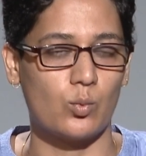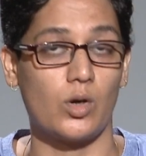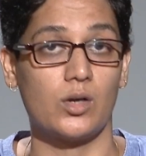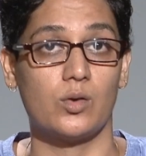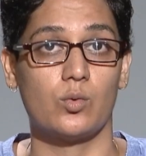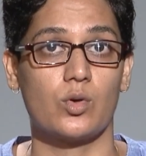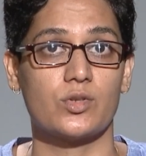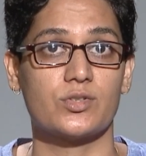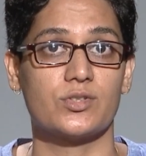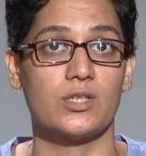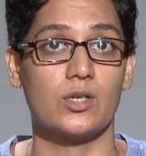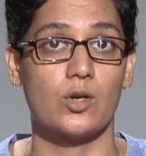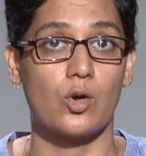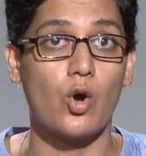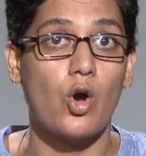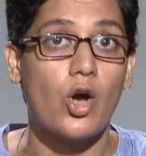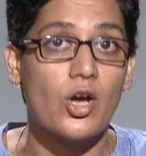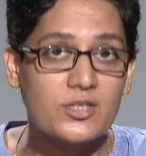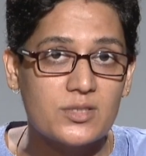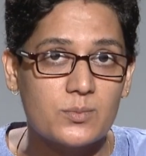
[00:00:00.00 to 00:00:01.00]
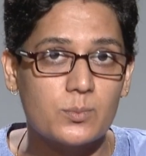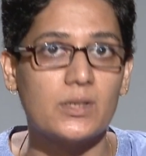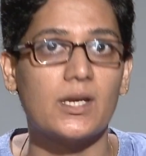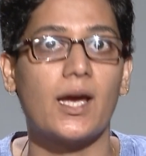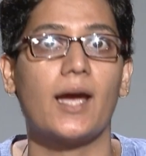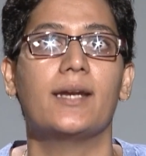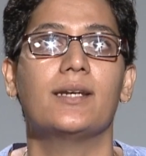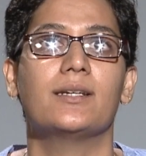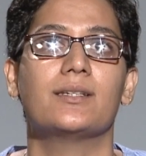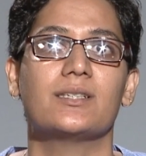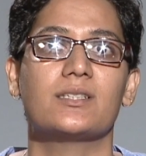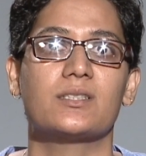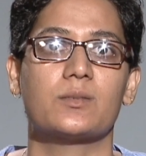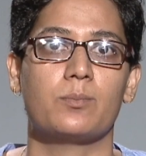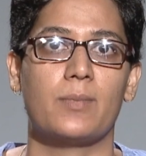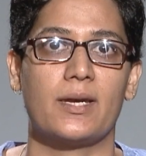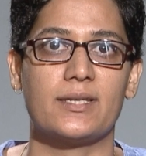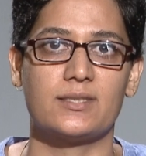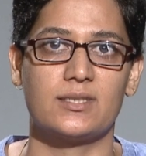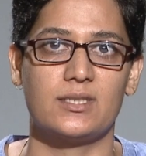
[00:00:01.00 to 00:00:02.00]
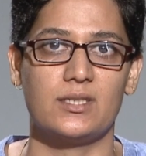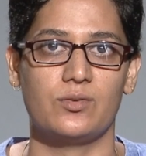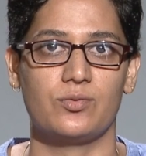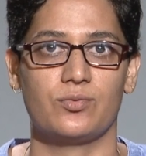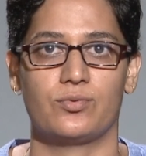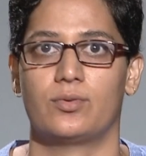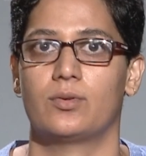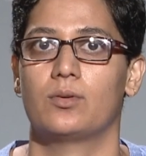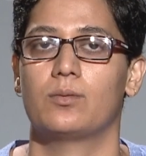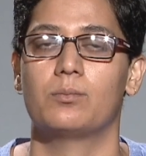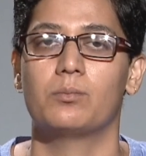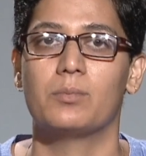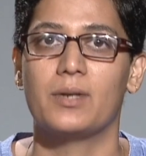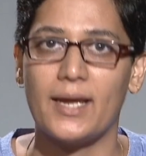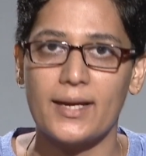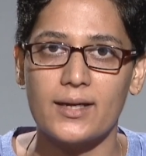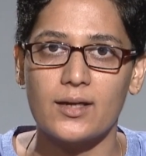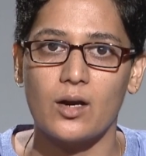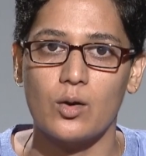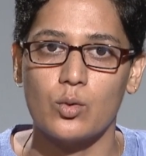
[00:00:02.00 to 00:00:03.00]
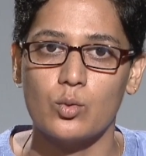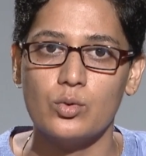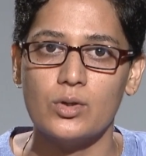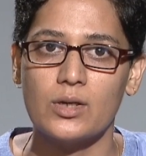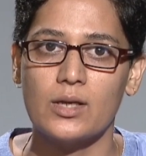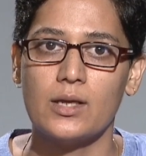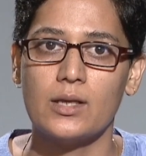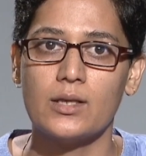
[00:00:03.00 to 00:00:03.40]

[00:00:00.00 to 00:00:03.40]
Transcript: what was the cause behind this massive blackout,